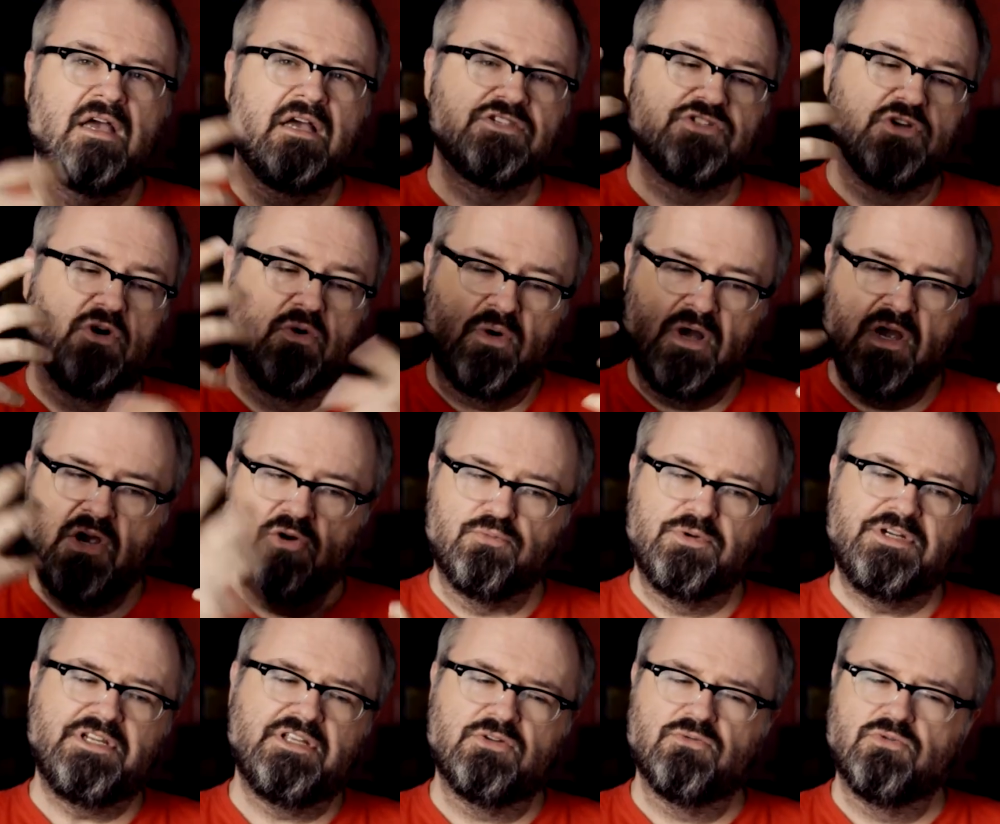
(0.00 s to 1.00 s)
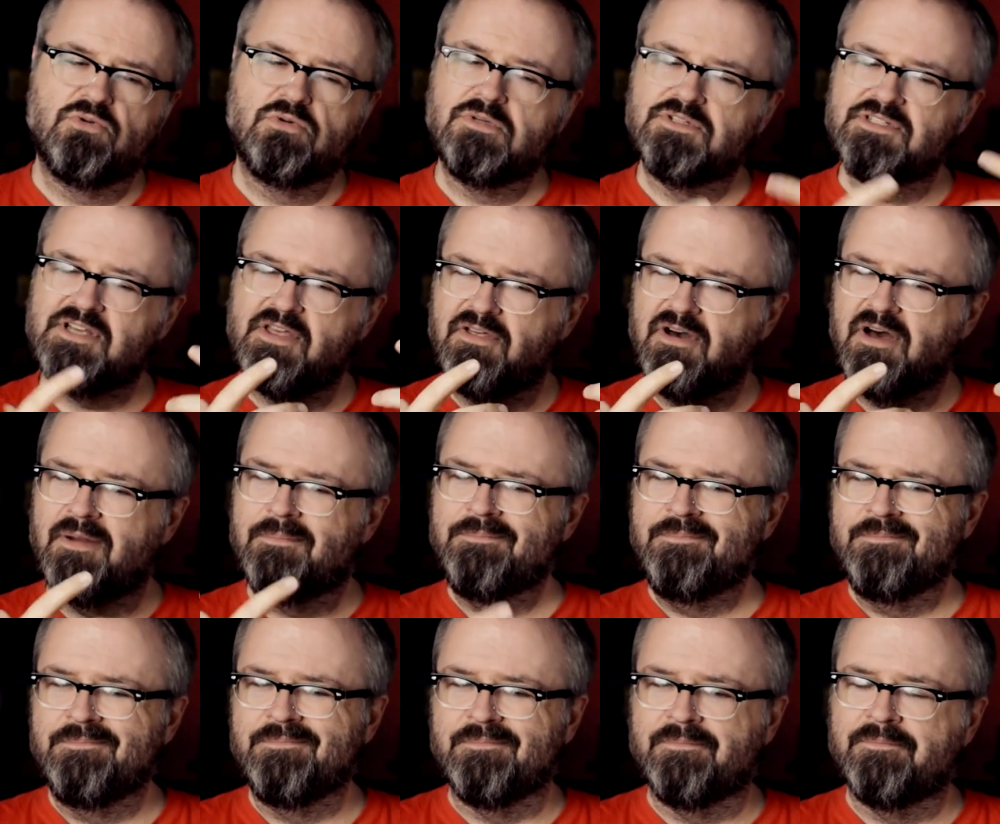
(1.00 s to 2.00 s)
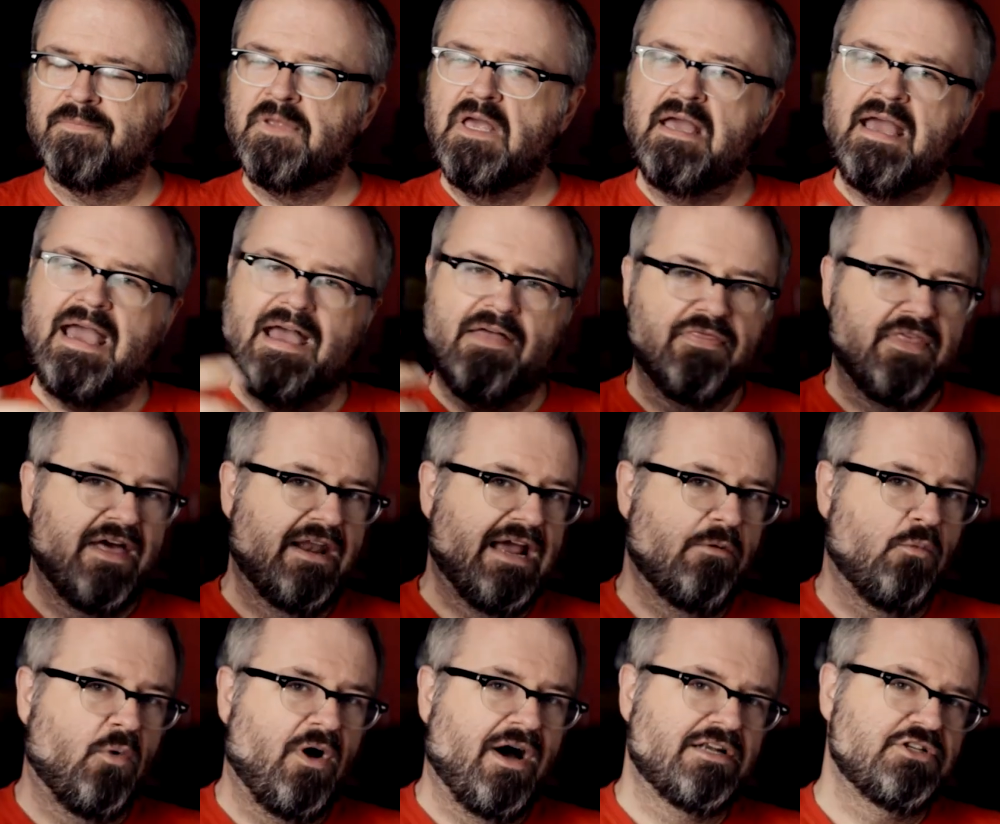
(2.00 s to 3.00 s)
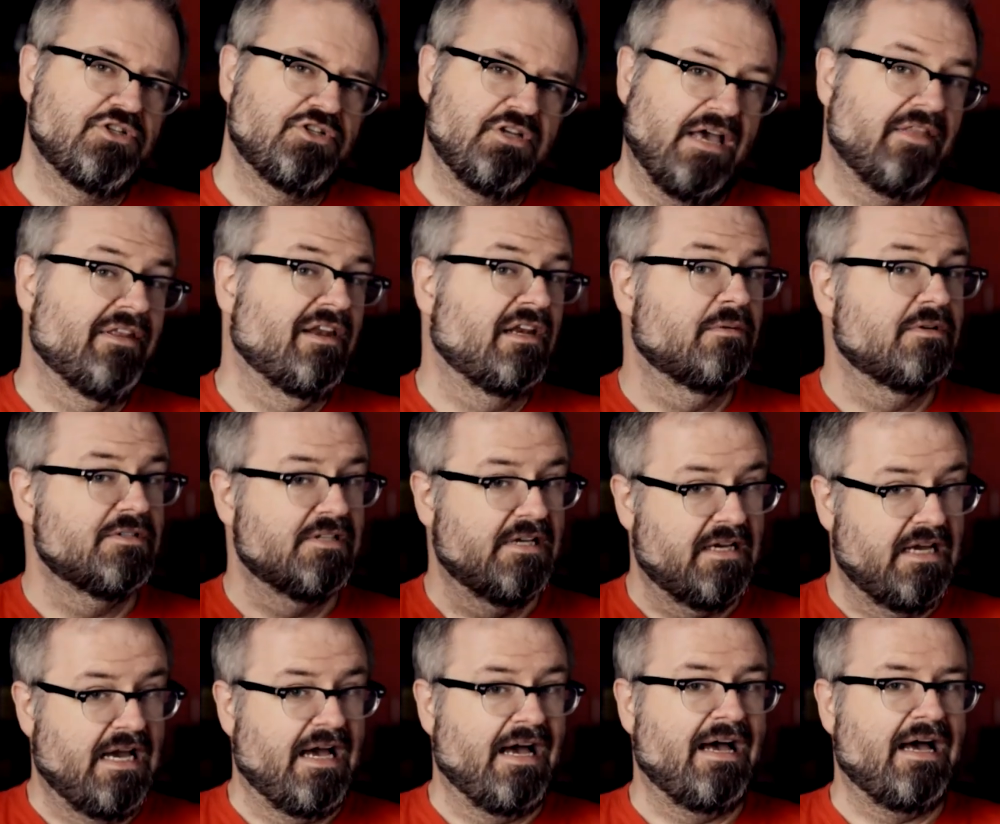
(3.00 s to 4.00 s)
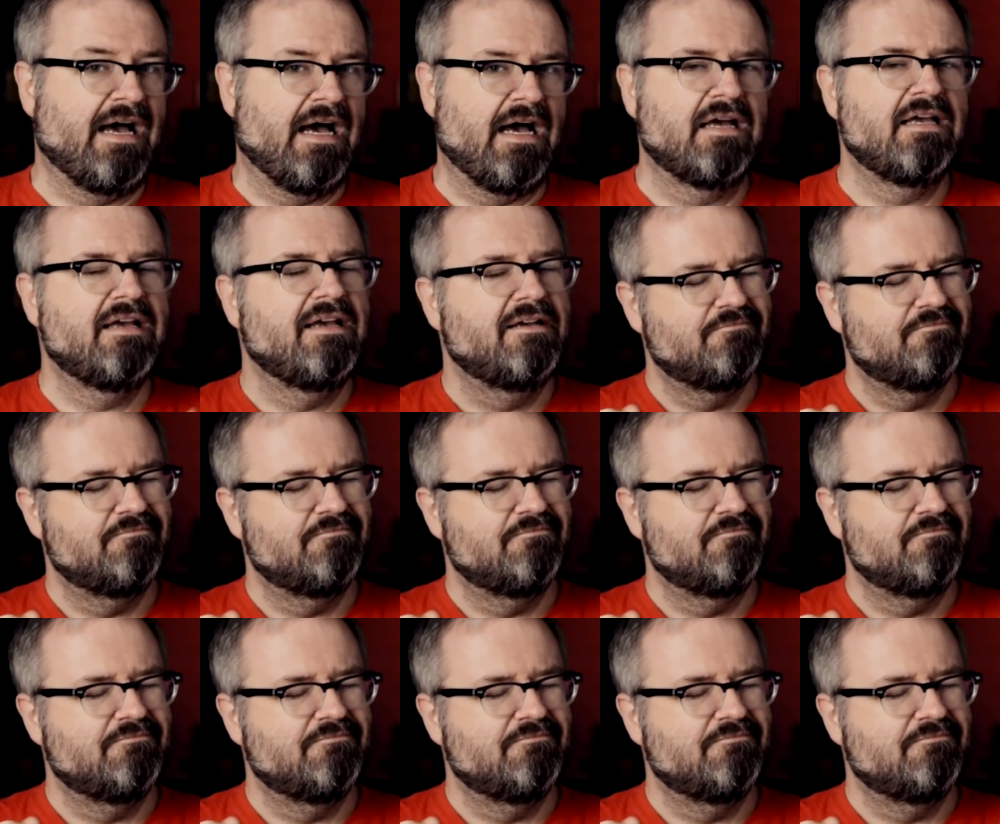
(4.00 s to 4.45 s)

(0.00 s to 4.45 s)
So reading the rules, I thought, hmm. And then I watched and then I was like, aha.